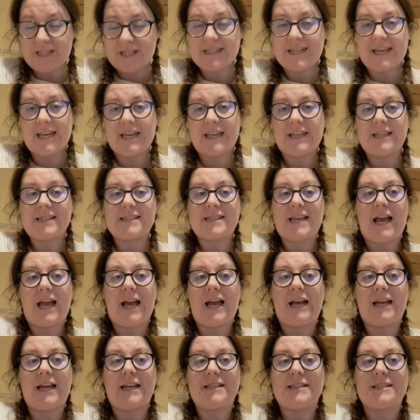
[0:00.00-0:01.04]
things,
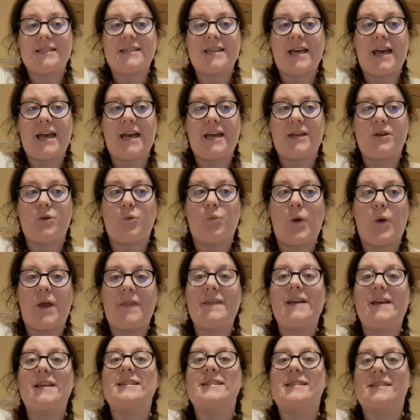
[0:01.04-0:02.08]
and then
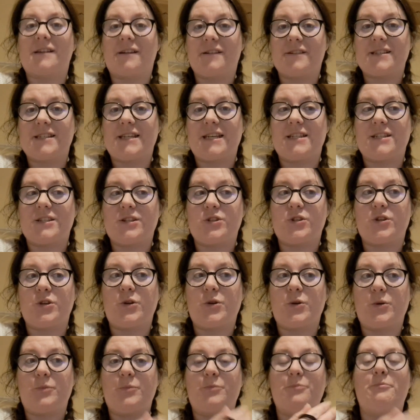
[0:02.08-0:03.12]
when they started
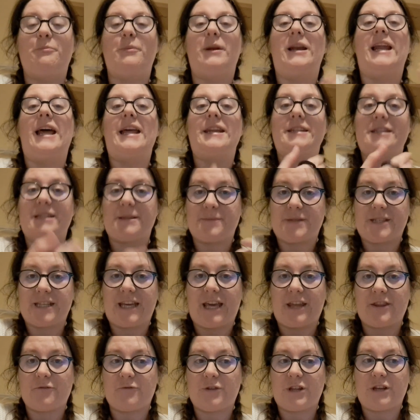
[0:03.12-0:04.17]
to blend them
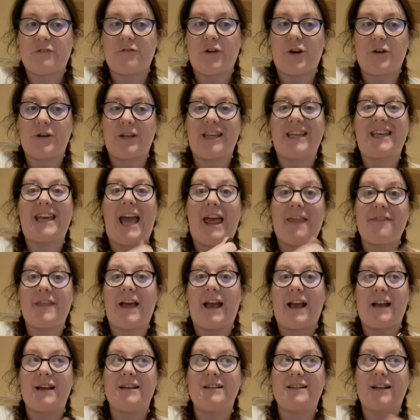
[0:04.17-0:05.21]
together on their own and get
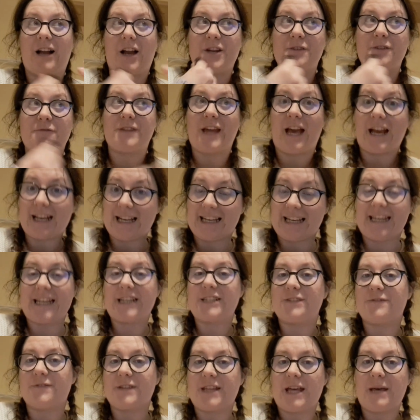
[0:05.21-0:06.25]
that kind of that
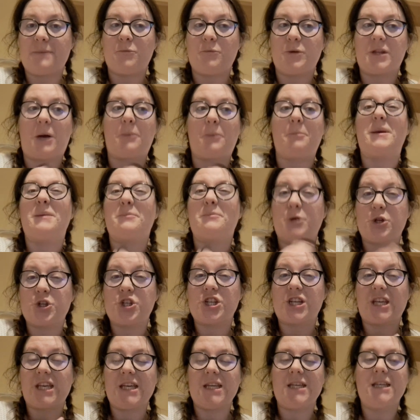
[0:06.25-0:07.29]
clicked for them without me
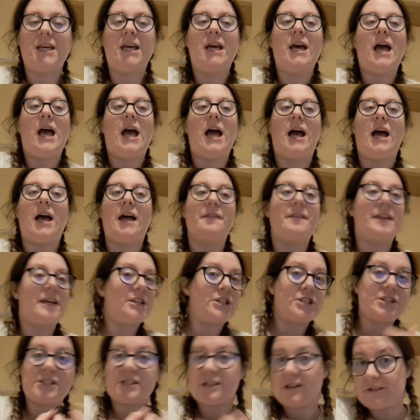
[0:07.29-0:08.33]
pushing it, they
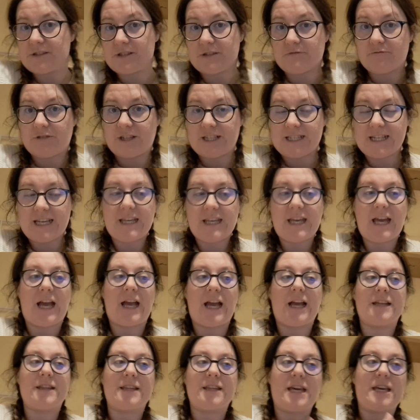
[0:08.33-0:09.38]
just started reading
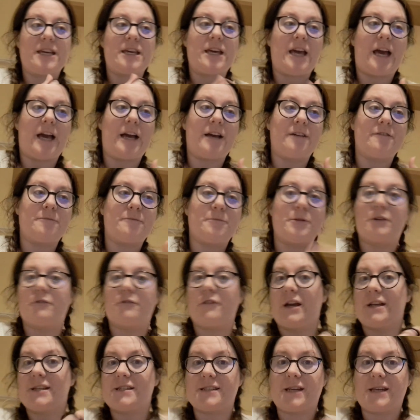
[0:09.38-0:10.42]
and they have
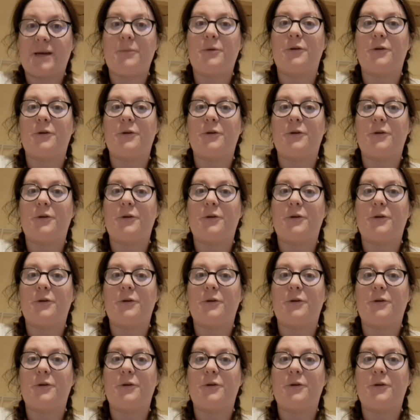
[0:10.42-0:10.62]
progressed.